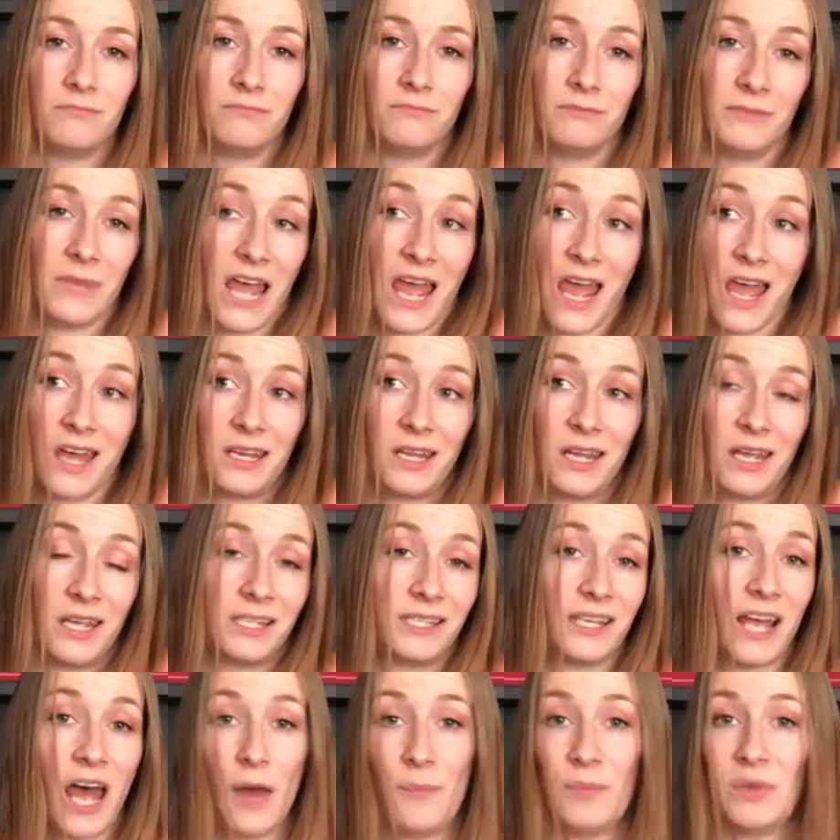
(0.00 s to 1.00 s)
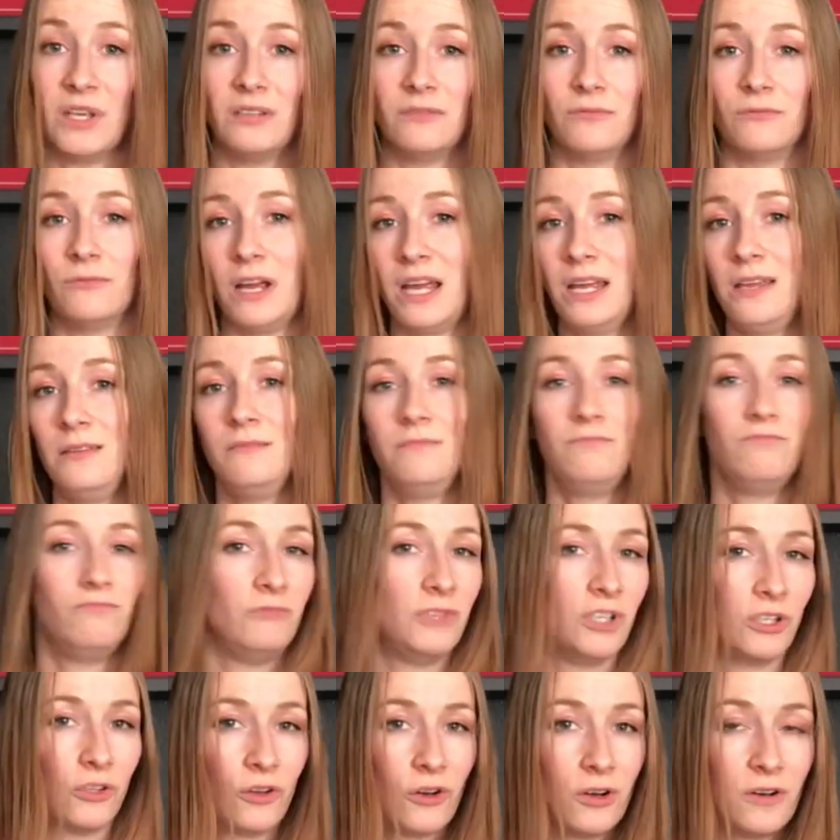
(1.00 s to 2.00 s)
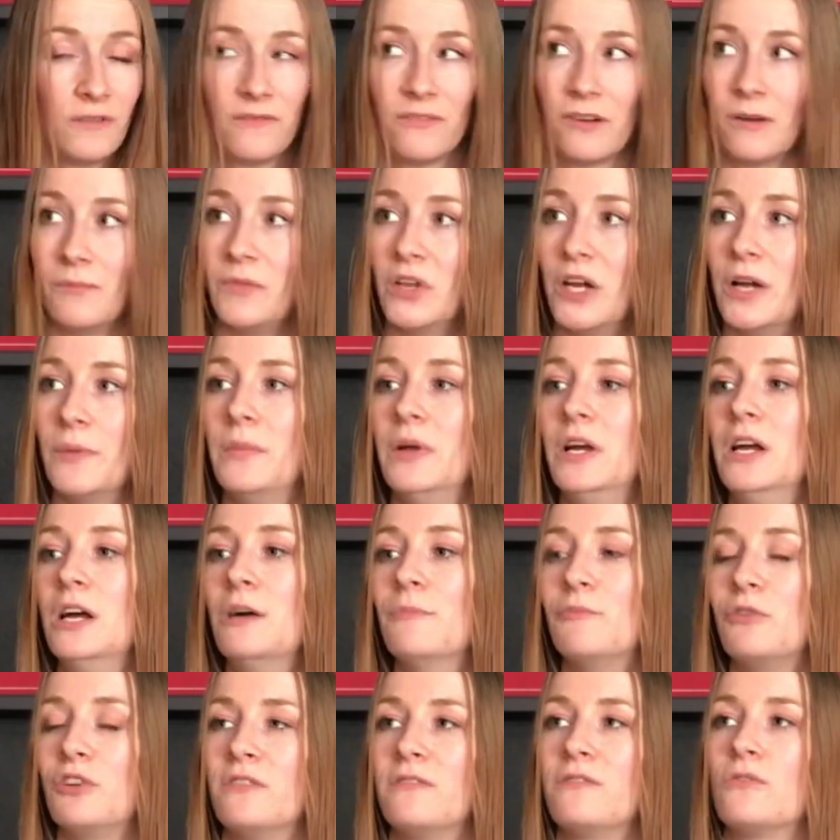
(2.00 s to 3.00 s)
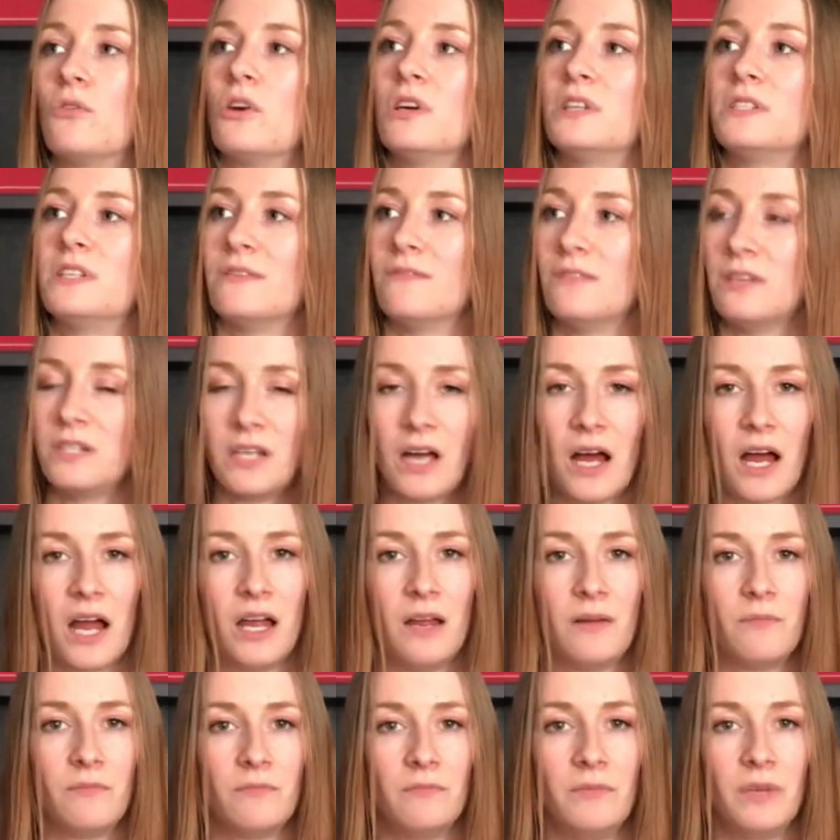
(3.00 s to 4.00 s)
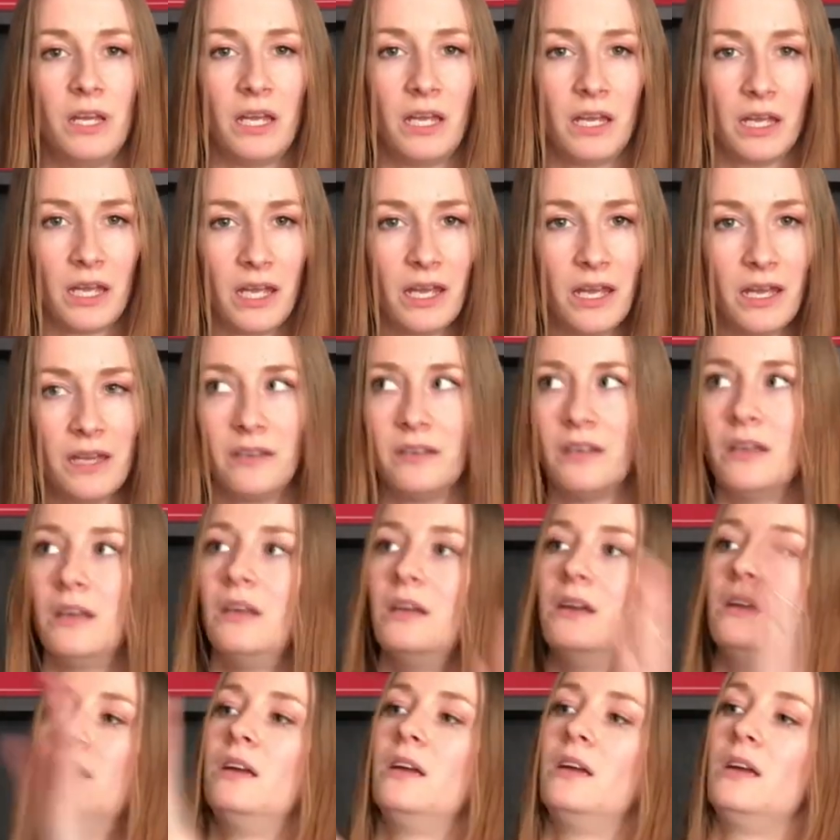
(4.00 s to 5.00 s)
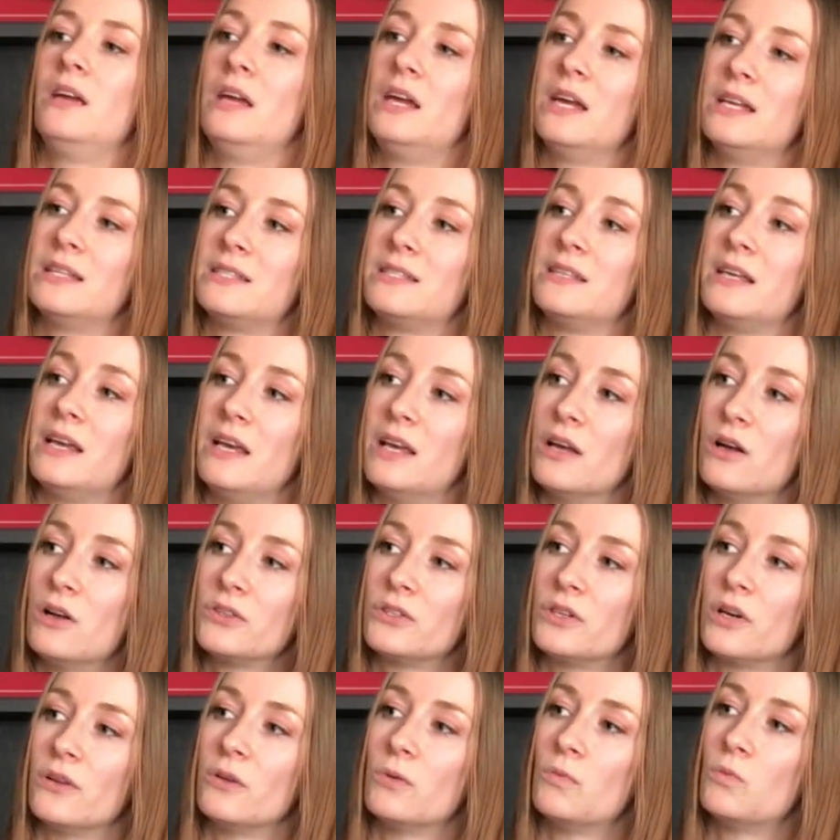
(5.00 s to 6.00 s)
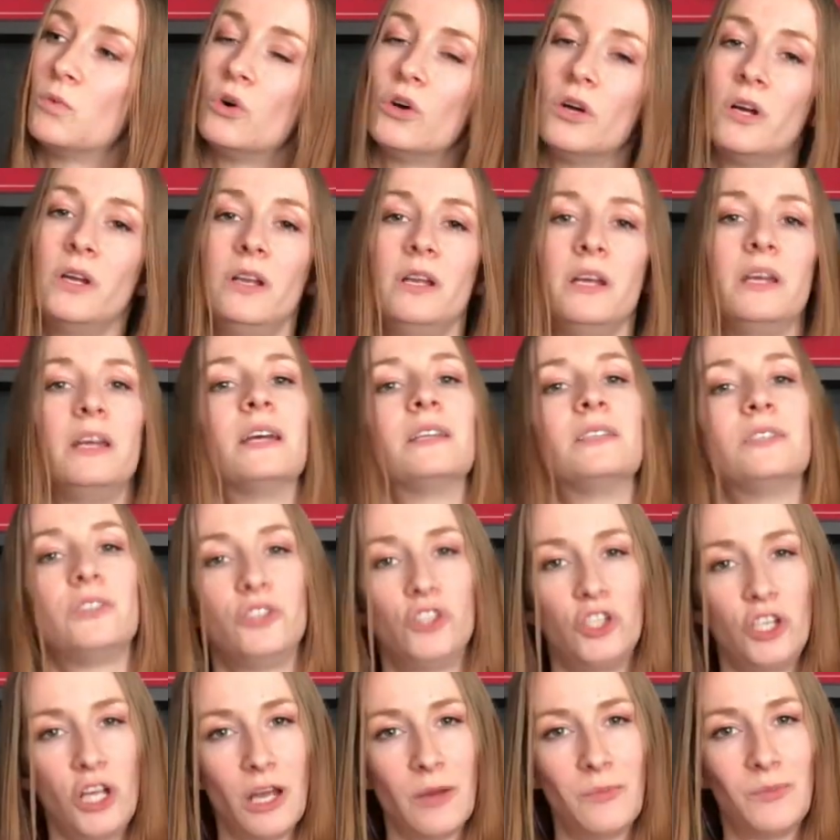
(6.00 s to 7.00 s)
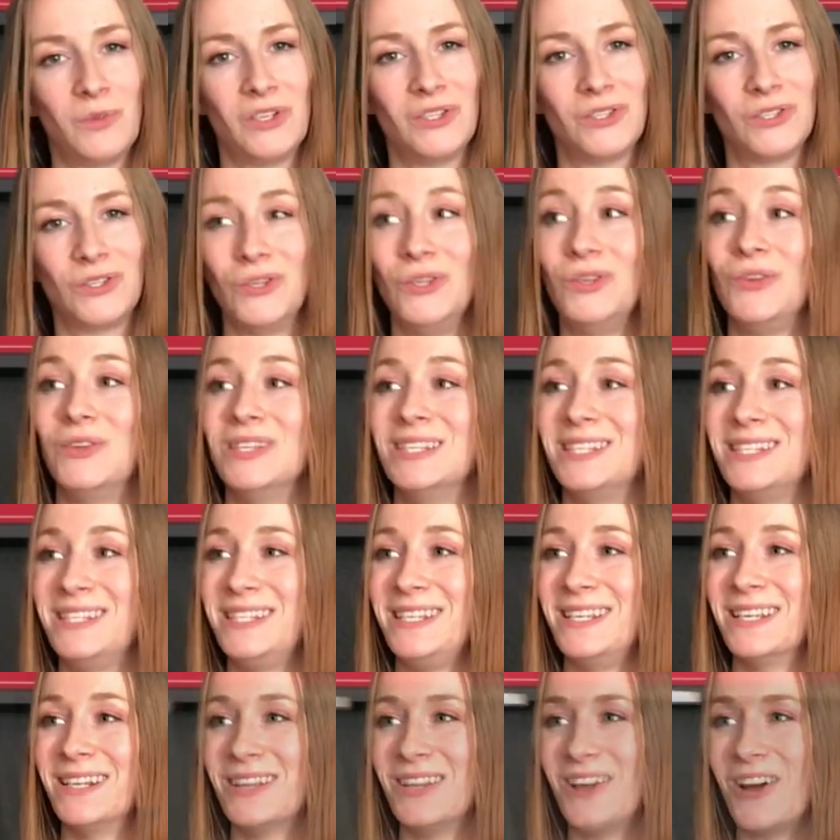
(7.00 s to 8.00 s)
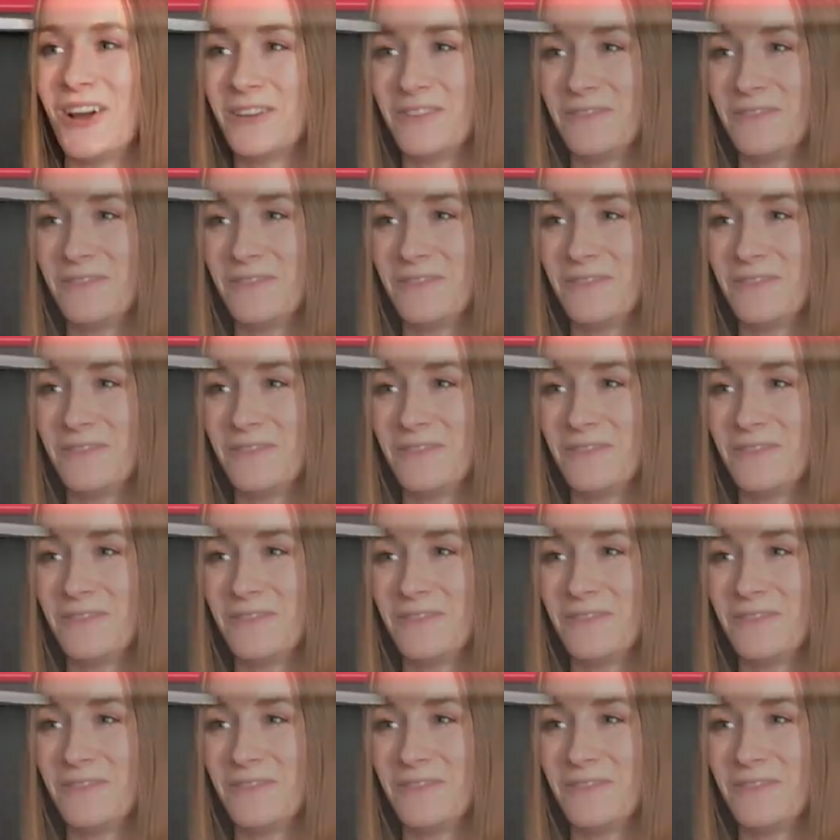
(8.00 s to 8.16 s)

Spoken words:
hand hits happen, right? You learn from them, but of course every time a hit hits the hilt on the wood, it gets chipped, and so you can see a lot